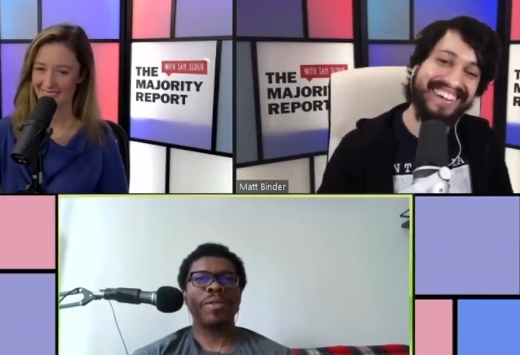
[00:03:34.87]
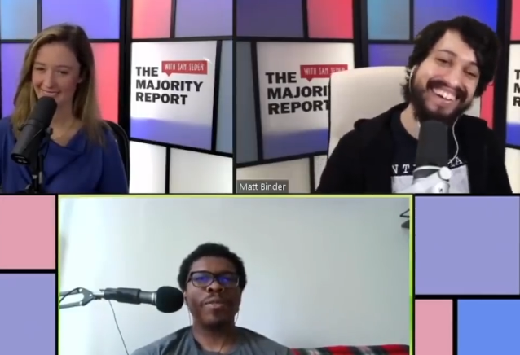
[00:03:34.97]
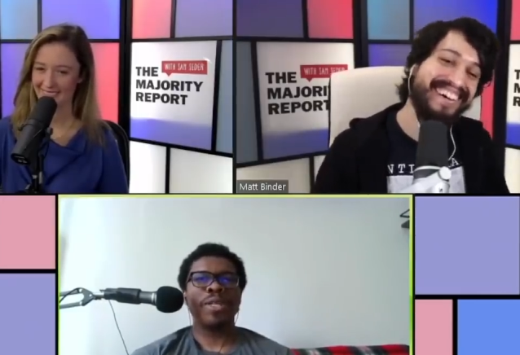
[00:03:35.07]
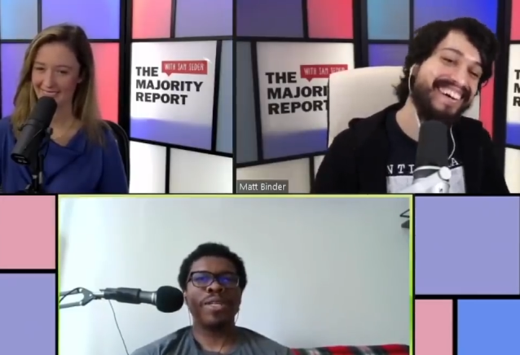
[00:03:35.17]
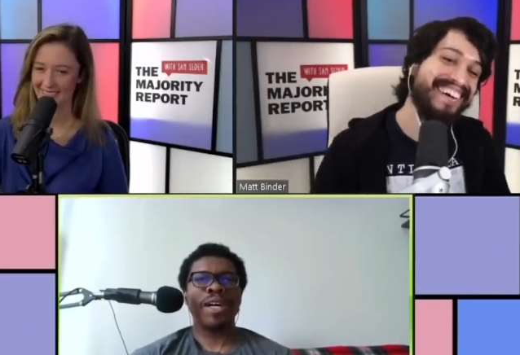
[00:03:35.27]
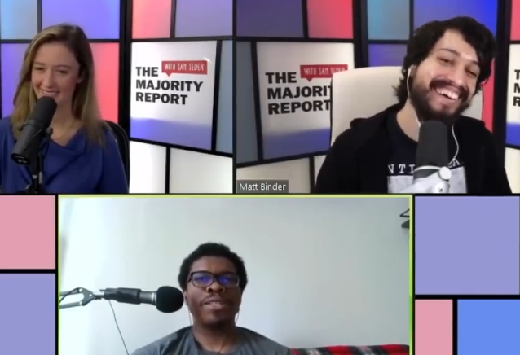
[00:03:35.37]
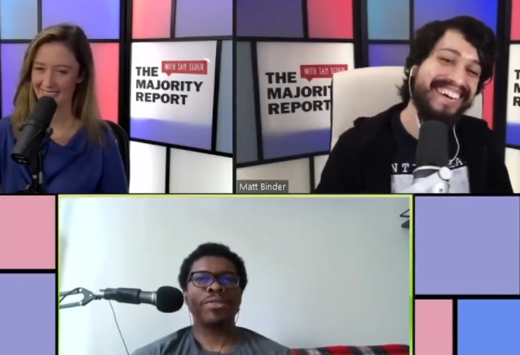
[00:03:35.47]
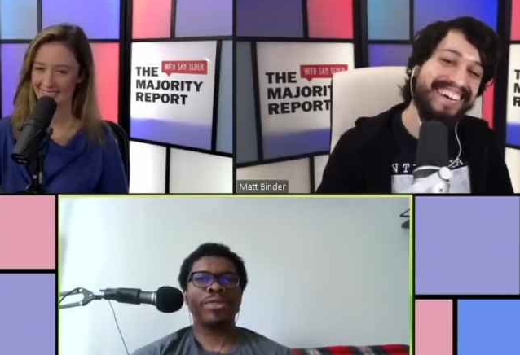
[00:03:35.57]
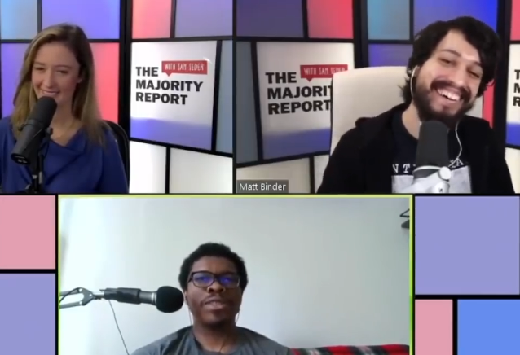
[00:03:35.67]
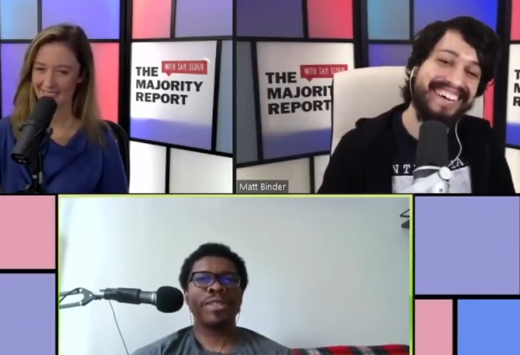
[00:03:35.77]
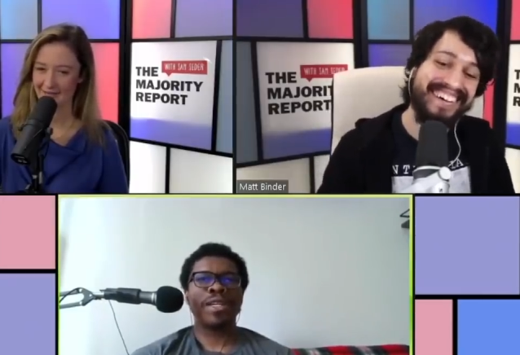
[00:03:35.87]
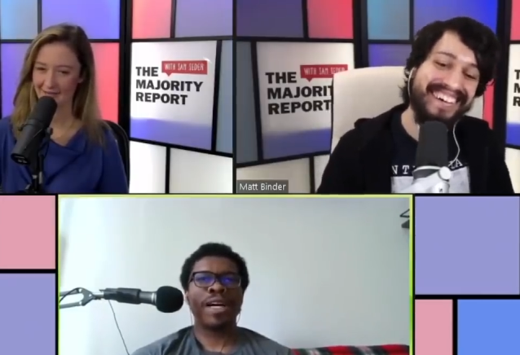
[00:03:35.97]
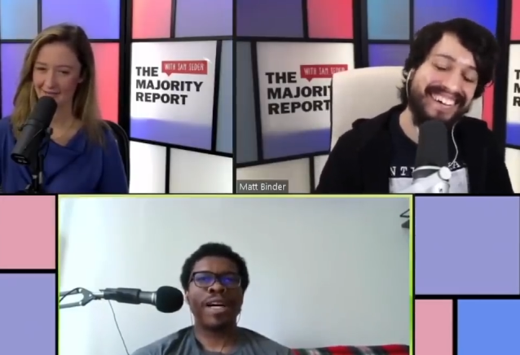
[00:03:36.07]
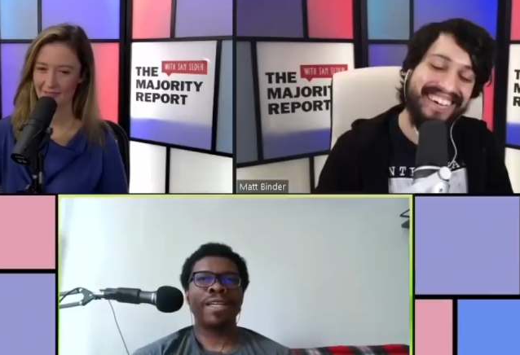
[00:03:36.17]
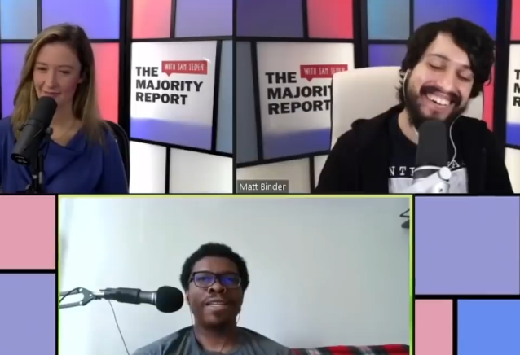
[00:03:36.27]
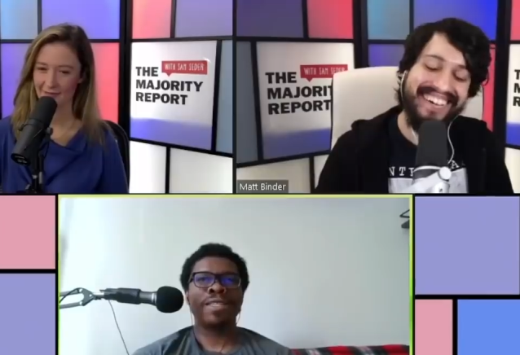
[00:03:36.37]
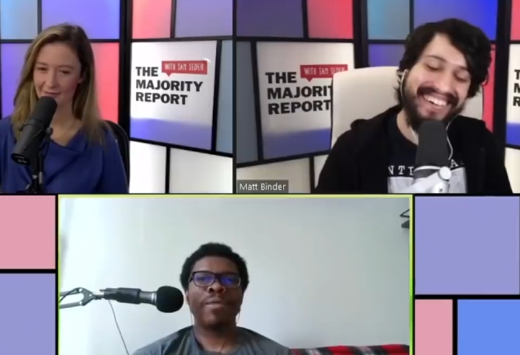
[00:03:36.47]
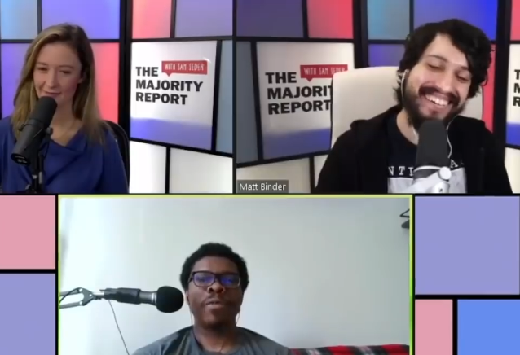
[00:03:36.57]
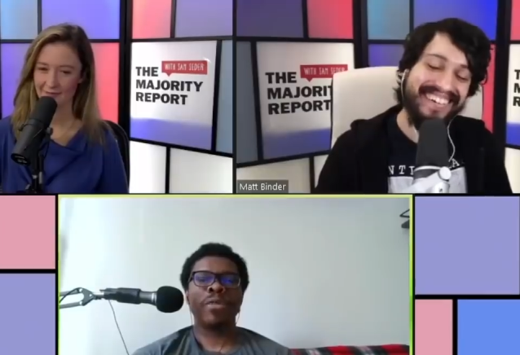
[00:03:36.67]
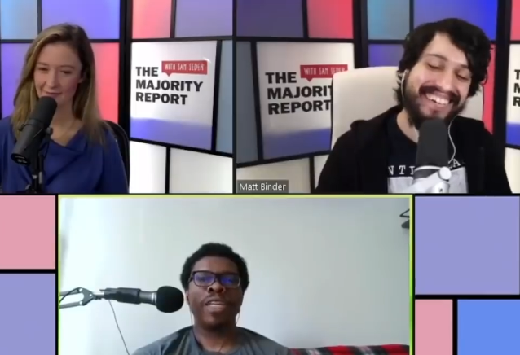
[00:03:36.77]
Speaker 1: I mean, honestly, I
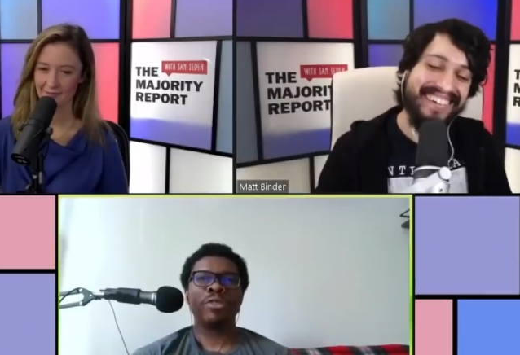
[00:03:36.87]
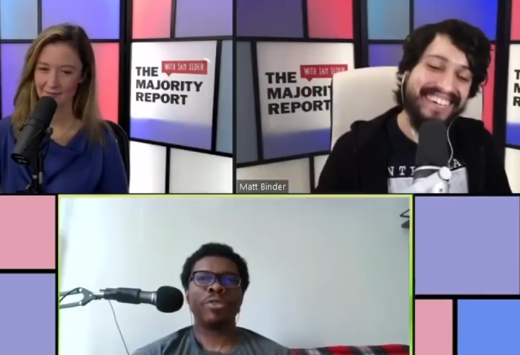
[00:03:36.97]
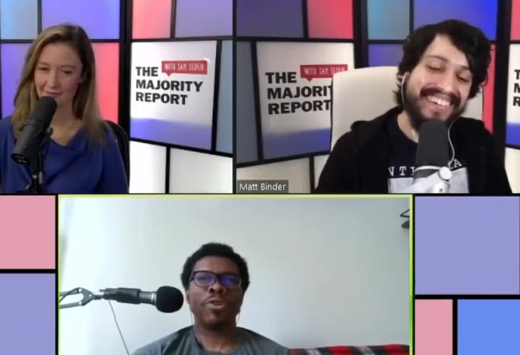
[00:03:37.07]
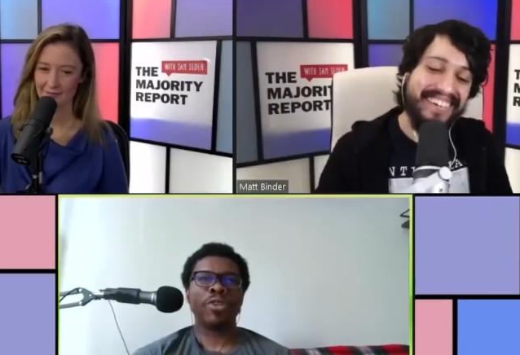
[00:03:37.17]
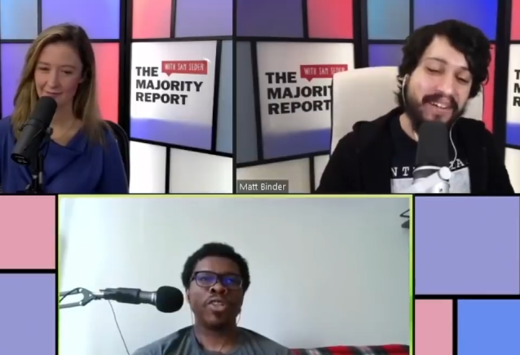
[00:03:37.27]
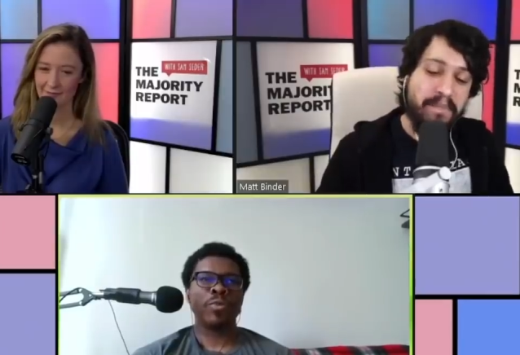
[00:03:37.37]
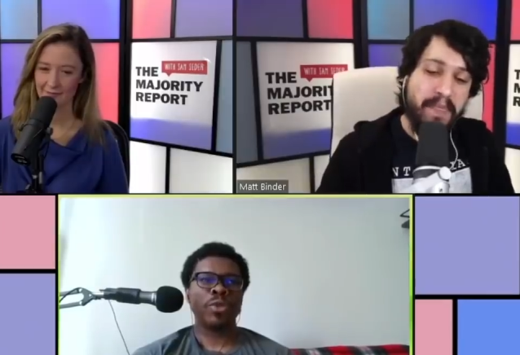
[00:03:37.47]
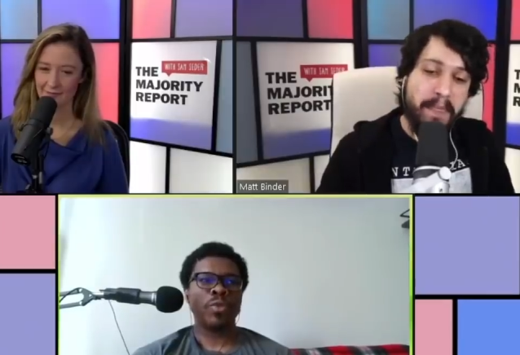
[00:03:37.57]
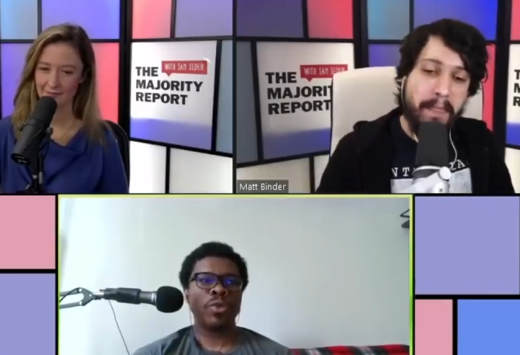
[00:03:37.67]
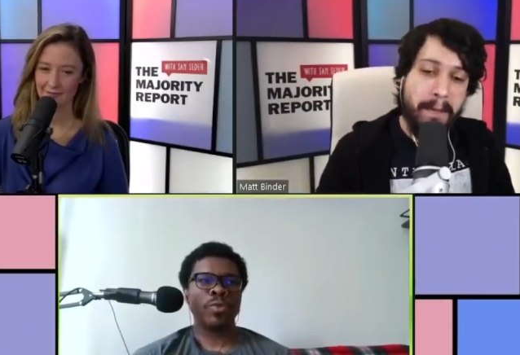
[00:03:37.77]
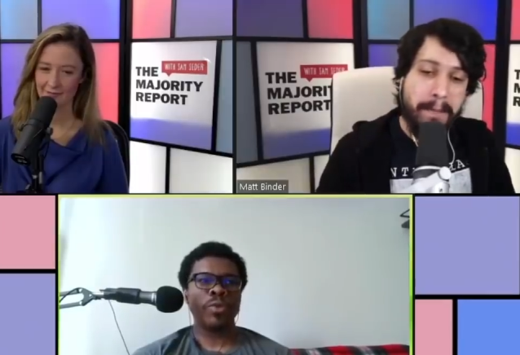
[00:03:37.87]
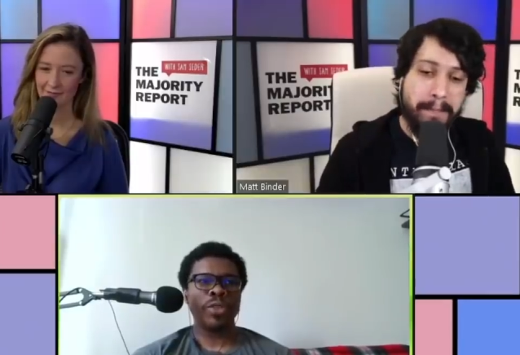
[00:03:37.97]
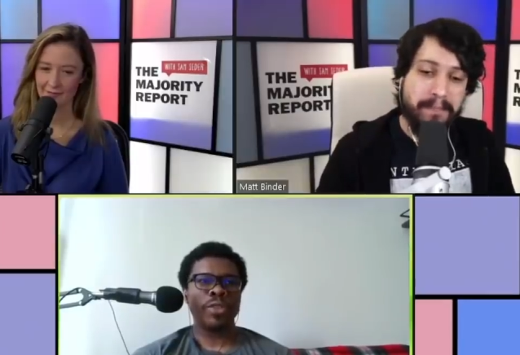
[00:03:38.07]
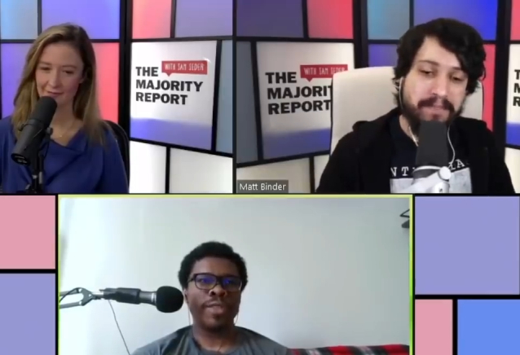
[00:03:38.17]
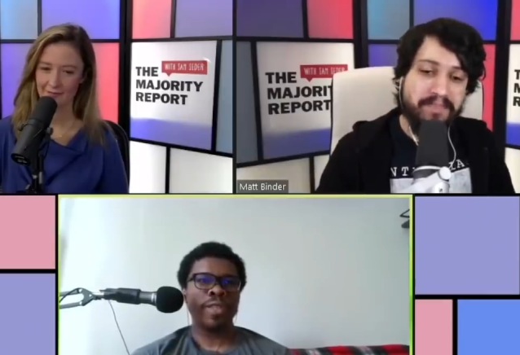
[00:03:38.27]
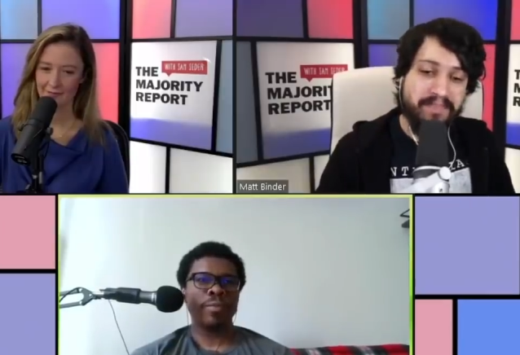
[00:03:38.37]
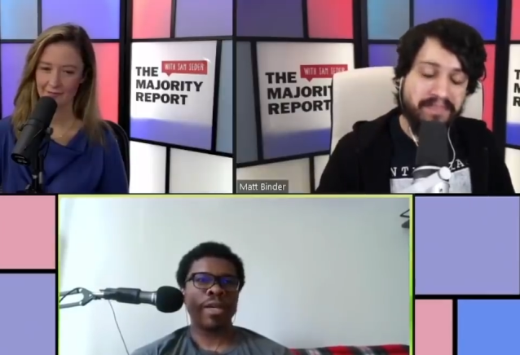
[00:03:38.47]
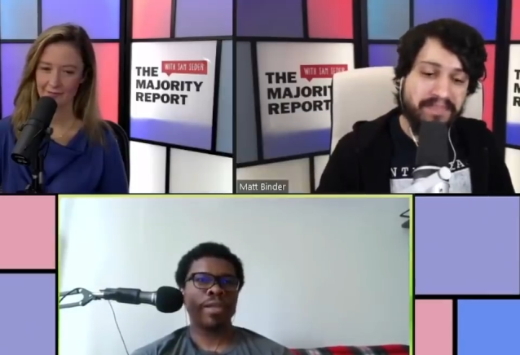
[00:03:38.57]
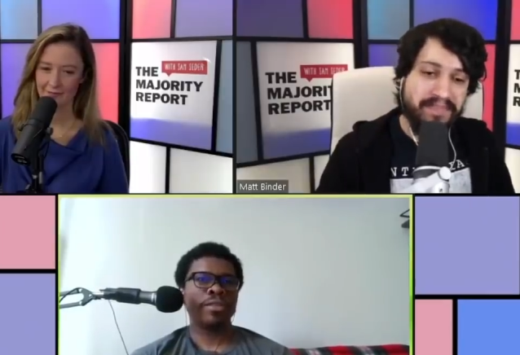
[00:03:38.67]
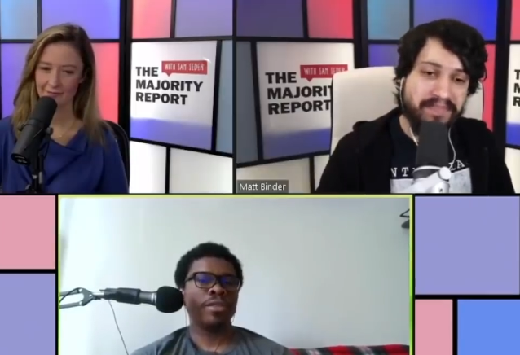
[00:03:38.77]
can't remember what the name of the song is, but the one with, with
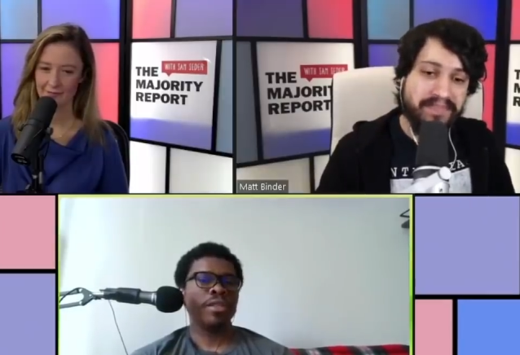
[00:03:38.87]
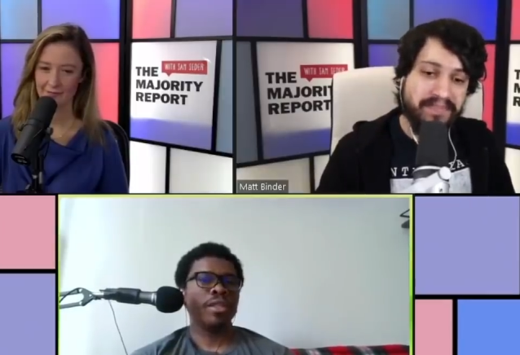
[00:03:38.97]
DMX,